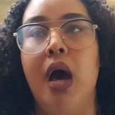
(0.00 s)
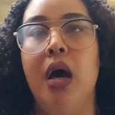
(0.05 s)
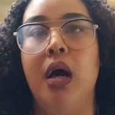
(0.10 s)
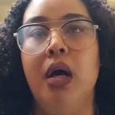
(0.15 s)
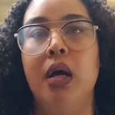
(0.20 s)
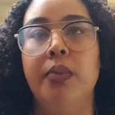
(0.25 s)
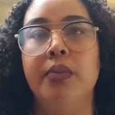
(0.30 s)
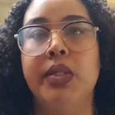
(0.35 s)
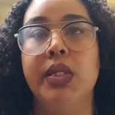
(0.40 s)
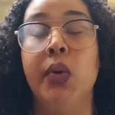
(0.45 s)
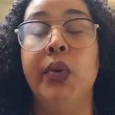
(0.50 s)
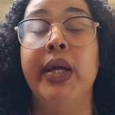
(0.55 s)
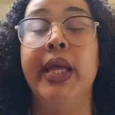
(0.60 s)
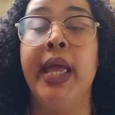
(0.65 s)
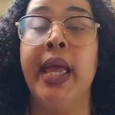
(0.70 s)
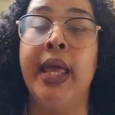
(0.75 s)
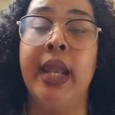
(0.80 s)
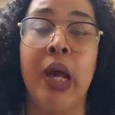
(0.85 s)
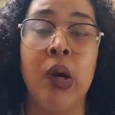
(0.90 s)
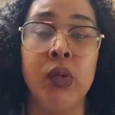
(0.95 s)
So again,
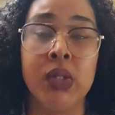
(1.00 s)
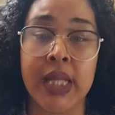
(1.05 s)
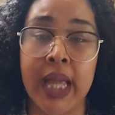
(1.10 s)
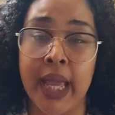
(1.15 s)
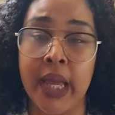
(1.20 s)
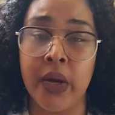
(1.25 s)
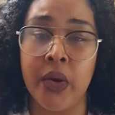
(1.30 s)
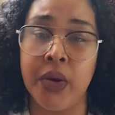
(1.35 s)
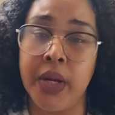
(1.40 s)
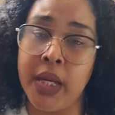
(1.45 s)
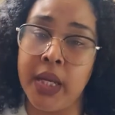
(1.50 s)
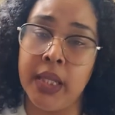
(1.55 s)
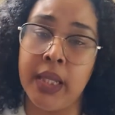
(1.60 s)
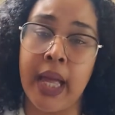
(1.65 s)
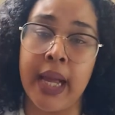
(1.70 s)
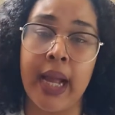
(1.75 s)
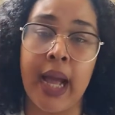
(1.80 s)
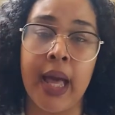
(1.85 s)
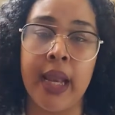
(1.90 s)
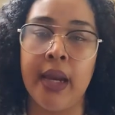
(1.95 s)
I was angry. Like,
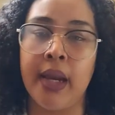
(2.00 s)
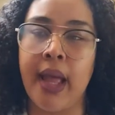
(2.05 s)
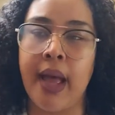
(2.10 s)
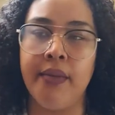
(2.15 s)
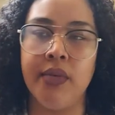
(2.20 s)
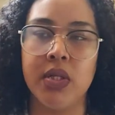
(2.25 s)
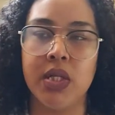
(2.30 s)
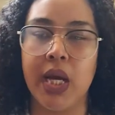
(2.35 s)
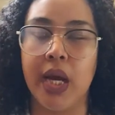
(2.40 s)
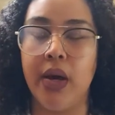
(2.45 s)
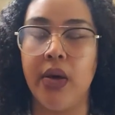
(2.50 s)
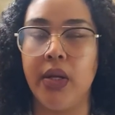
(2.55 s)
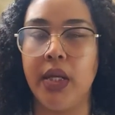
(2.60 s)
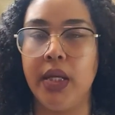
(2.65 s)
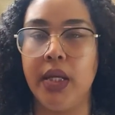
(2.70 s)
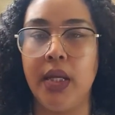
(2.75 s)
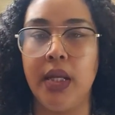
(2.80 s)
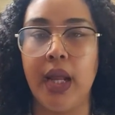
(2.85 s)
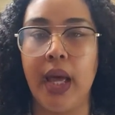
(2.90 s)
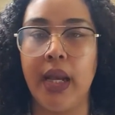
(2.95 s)
I didn't have a childhood.
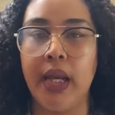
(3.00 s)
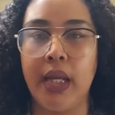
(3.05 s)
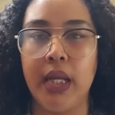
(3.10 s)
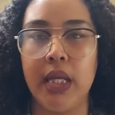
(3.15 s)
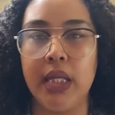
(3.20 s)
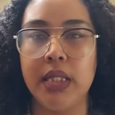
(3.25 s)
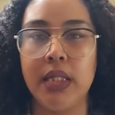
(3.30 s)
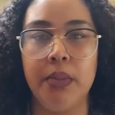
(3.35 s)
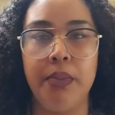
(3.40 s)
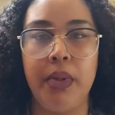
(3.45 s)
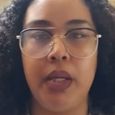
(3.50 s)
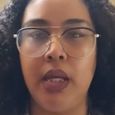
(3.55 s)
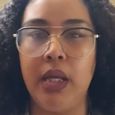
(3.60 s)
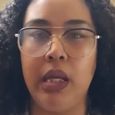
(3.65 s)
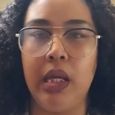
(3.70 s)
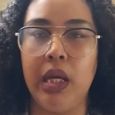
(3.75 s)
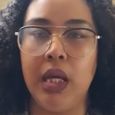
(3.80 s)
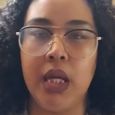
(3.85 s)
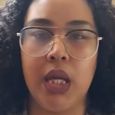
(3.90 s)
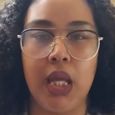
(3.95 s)
I didn't get to be a
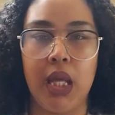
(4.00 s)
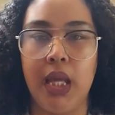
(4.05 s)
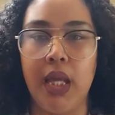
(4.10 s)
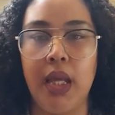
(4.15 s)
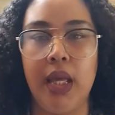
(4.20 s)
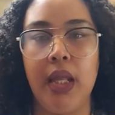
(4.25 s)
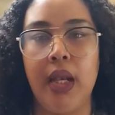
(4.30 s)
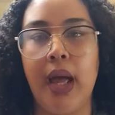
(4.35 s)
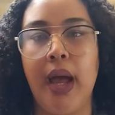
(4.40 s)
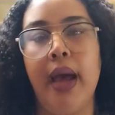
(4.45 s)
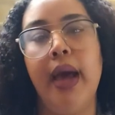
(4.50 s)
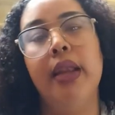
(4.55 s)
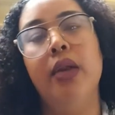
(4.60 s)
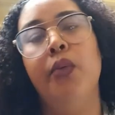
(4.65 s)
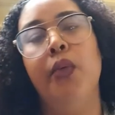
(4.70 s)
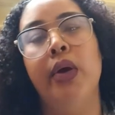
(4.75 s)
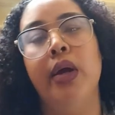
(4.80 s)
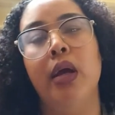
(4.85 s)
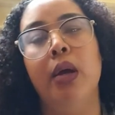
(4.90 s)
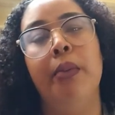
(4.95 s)
kid. I had to
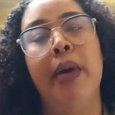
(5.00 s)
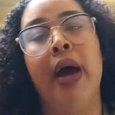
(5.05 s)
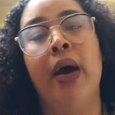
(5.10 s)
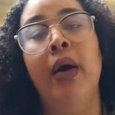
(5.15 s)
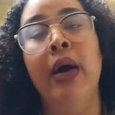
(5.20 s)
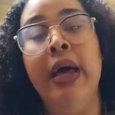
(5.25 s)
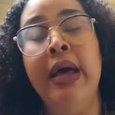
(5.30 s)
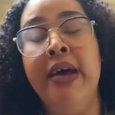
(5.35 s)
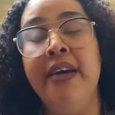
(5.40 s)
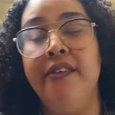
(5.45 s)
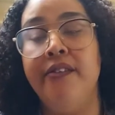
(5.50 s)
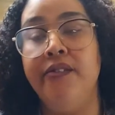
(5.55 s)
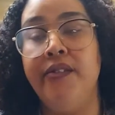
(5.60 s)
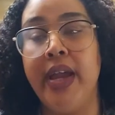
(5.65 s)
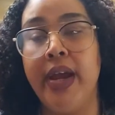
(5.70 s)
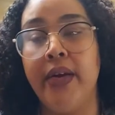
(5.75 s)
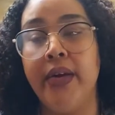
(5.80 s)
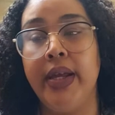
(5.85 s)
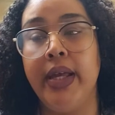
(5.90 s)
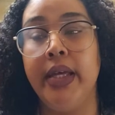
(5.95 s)
worry about
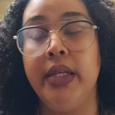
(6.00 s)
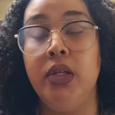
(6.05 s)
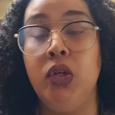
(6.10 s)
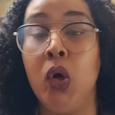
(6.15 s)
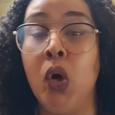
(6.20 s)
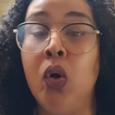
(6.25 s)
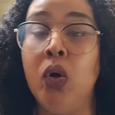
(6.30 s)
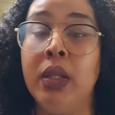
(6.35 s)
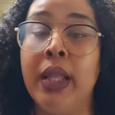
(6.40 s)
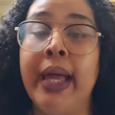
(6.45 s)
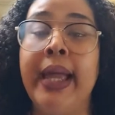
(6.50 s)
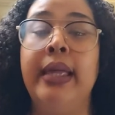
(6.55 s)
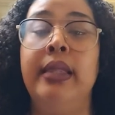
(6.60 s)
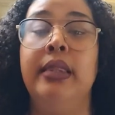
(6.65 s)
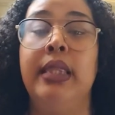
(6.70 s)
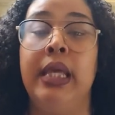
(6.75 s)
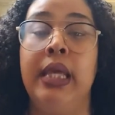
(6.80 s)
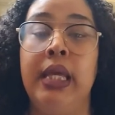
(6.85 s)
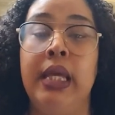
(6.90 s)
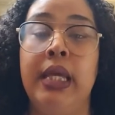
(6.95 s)
very adult-like
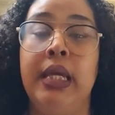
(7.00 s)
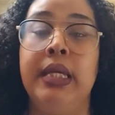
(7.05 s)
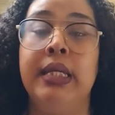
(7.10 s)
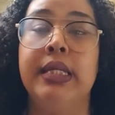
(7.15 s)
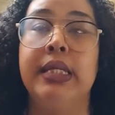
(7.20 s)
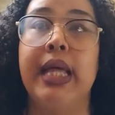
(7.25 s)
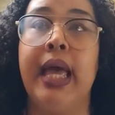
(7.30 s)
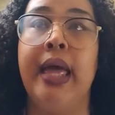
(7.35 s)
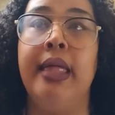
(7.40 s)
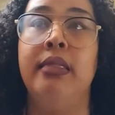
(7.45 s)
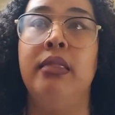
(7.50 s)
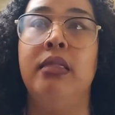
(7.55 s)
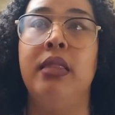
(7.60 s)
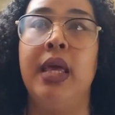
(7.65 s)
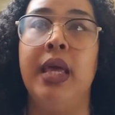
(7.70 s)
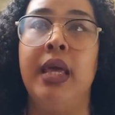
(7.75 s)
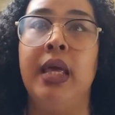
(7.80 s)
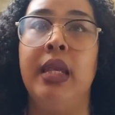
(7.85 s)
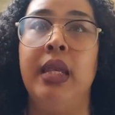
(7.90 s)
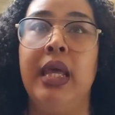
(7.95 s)
things. And
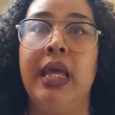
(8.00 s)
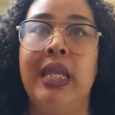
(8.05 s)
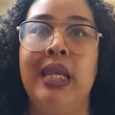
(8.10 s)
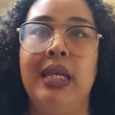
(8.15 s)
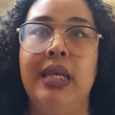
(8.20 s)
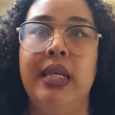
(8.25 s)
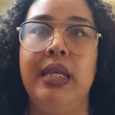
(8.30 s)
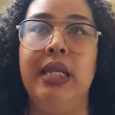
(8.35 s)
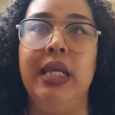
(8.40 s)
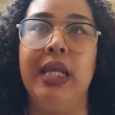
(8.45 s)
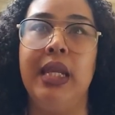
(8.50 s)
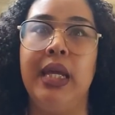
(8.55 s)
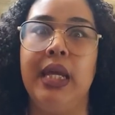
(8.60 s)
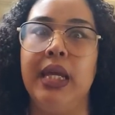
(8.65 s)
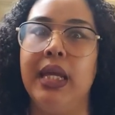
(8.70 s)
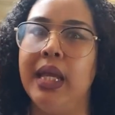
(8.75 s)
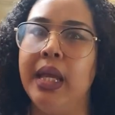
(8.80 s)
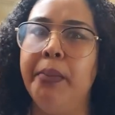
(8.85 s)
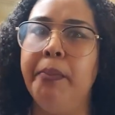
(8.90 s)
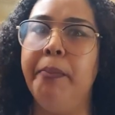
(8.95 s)
then it didn't
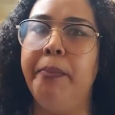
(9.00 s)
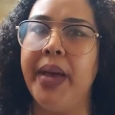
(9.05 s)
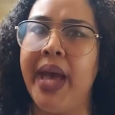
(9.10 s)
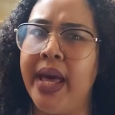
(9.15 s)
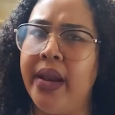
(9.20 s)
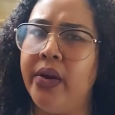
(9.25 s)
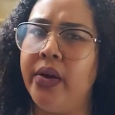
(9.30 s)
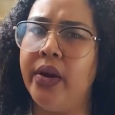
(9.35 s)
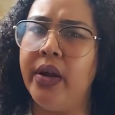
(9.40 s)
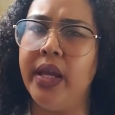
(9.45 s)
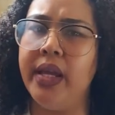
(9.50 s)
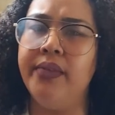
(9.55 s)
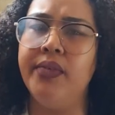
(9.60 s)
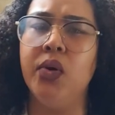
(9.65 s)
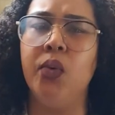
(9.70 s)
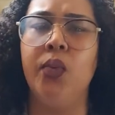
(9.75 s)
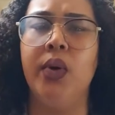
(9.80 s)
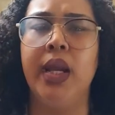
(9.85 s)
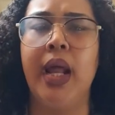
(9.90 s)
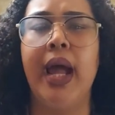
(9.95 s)
get better even
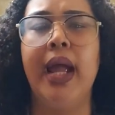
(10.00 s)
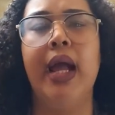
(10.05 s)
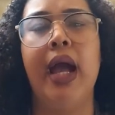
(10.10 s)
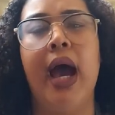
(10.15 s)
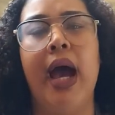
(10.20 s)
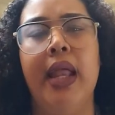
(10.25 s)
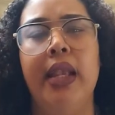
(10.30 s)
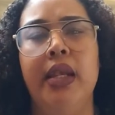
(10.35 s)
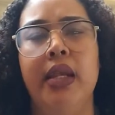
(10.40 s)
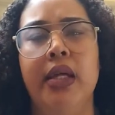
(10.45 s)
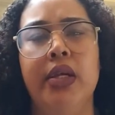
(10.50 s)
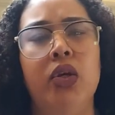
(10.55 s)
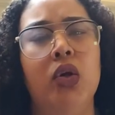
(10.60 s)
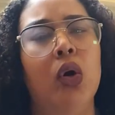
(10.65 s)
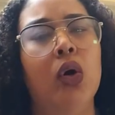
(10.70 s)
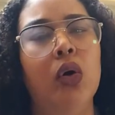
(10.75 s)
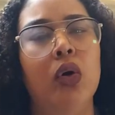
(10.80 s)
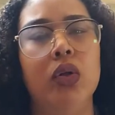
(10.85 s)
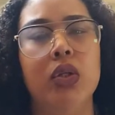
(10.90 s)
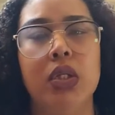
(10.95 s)
when I got an
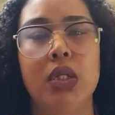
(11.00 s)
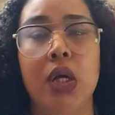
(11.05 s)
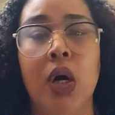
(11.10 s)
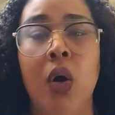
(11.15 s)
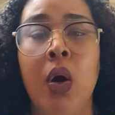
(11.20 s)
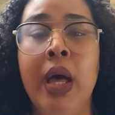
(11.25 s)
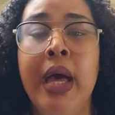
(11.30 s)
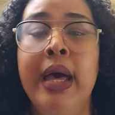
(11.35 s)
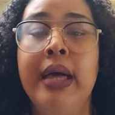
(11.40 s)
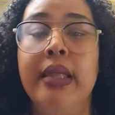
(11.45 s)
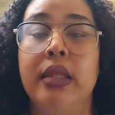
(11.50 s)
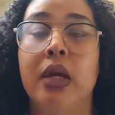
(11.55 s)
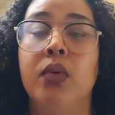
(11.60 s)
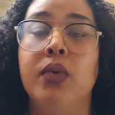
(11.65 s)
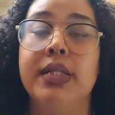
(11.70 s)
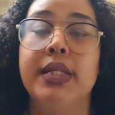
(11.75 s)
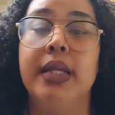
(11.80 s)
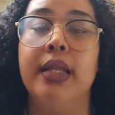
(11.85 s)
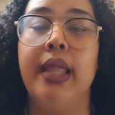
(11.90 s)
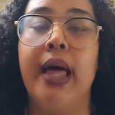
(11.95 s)
adult. So there was a
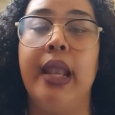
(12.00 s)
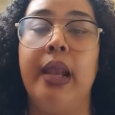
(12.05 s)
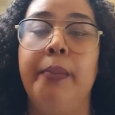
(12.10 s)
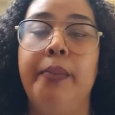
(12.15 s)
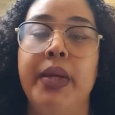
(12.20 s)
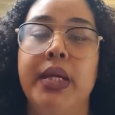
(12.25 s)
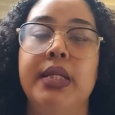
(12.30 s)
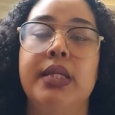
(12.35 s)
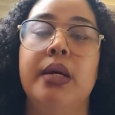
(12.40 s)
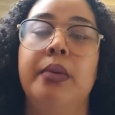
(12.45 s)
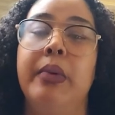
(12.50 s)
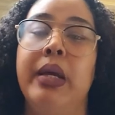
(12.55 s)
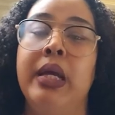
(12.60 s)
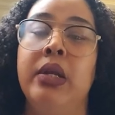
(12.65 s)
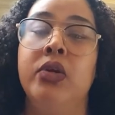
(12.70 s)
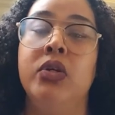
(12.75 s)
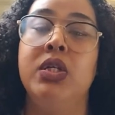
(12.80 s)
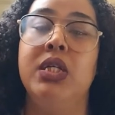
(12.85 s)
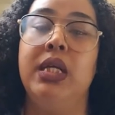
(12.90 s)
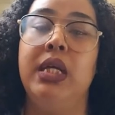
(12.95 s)
lot of pent-up
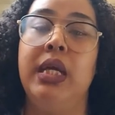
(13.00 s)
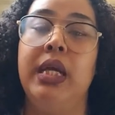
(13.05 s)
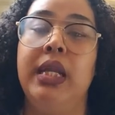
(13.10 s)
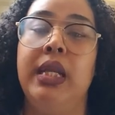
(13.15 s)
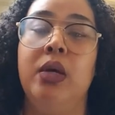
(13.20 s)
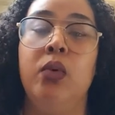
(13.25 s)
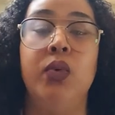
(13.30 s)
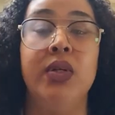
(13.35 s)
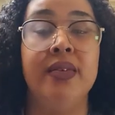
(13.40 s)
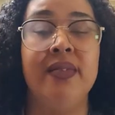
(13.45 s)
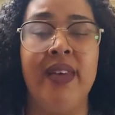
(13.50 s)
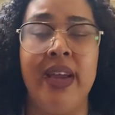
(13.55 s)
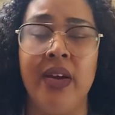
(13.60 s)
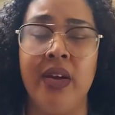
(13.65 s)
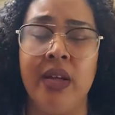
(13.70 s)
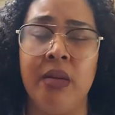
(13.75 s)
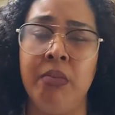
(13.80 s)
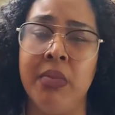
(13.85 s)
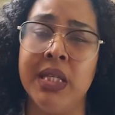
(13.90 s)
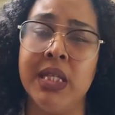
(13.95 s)
energy and it was very
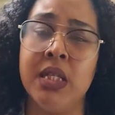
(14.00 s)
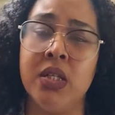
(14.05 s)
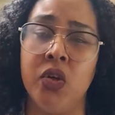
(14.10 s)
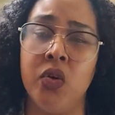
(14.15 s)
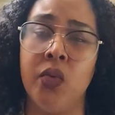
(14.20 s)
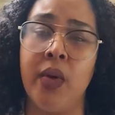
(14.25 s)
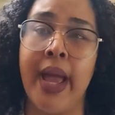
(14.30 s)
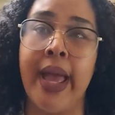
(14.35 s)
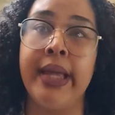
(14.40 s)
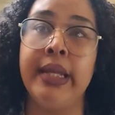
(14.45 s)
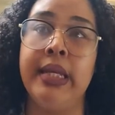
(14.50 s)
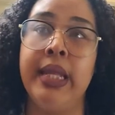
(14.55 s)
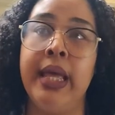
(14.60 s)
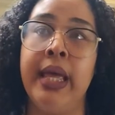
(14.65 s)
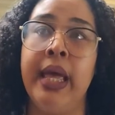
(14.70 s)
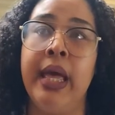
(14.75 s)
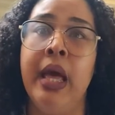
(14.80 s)
misdirected.